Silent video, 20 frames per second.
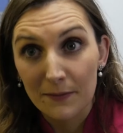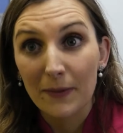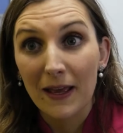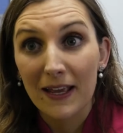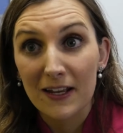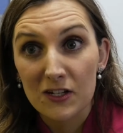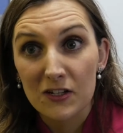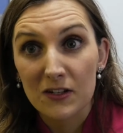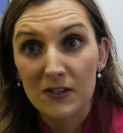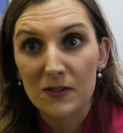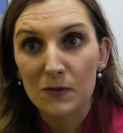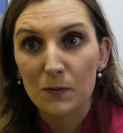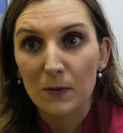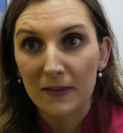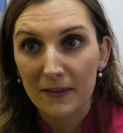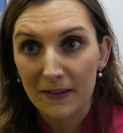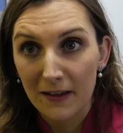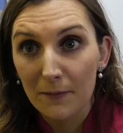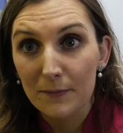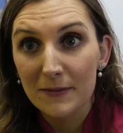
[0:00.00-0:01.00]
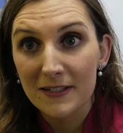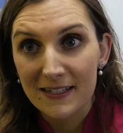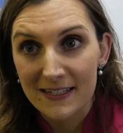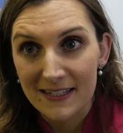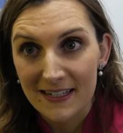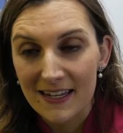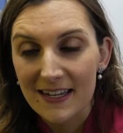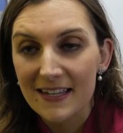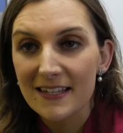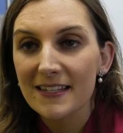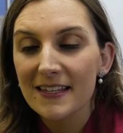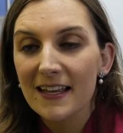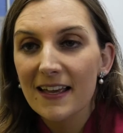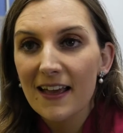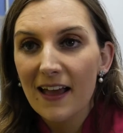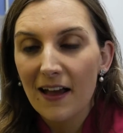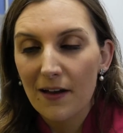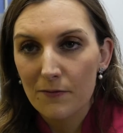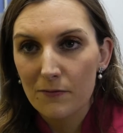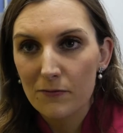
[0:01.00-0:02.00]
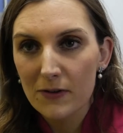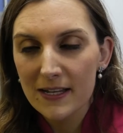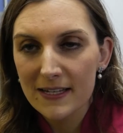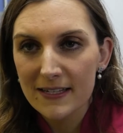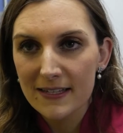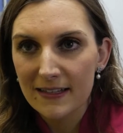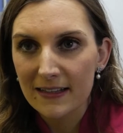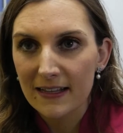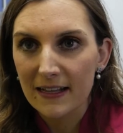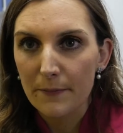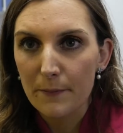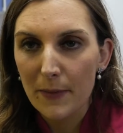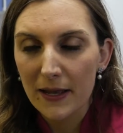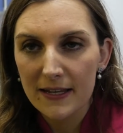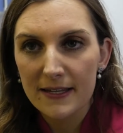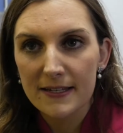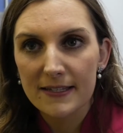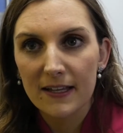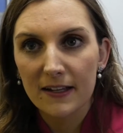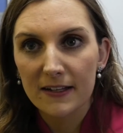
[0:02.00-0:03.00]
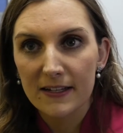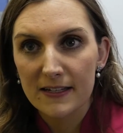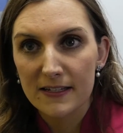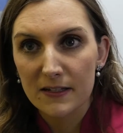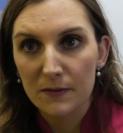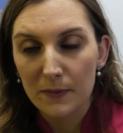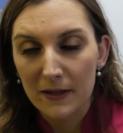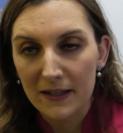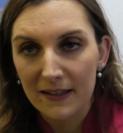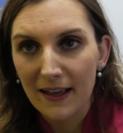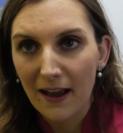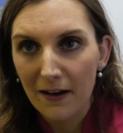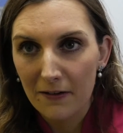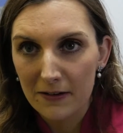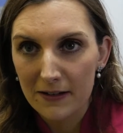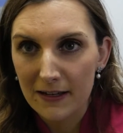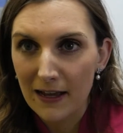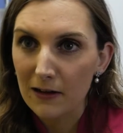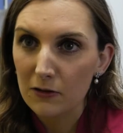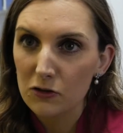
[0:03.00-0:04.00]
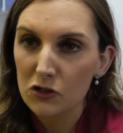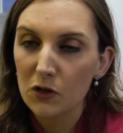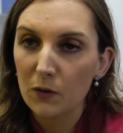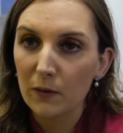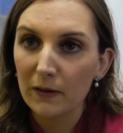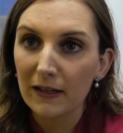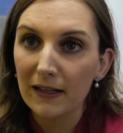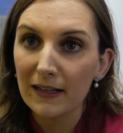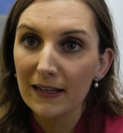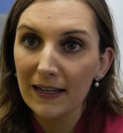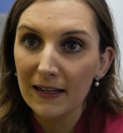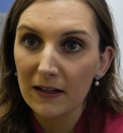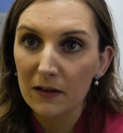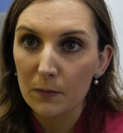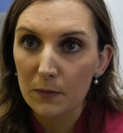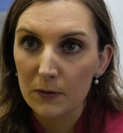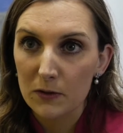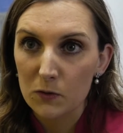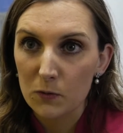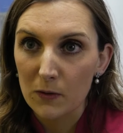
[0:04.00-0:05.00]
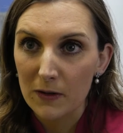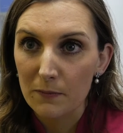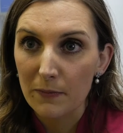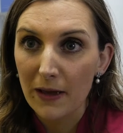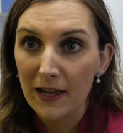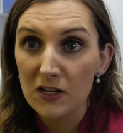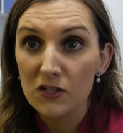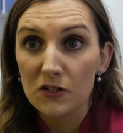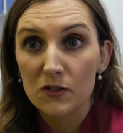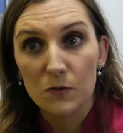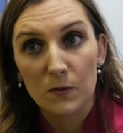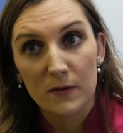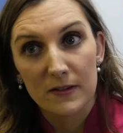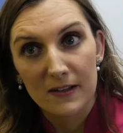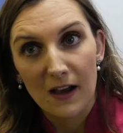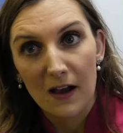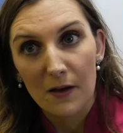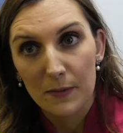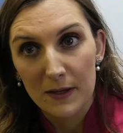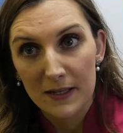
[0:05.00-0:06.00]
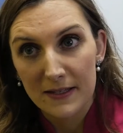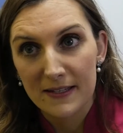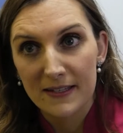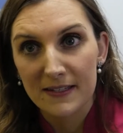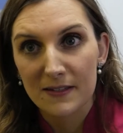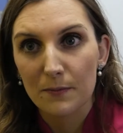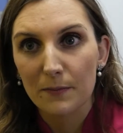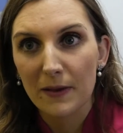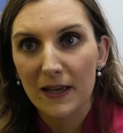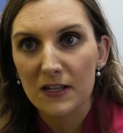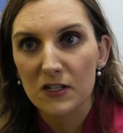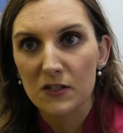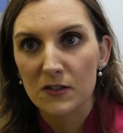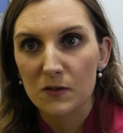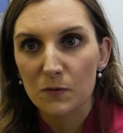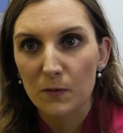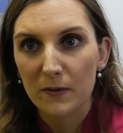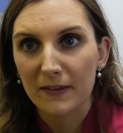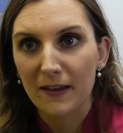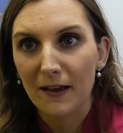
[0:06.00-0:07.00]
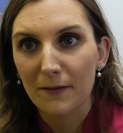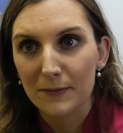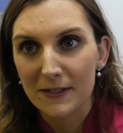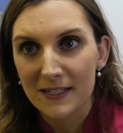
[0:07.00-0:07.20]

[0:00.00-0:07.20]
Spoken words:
patients with gum disease, and recently many studies have been carried out showing a link between patients with diabetes and patients with gum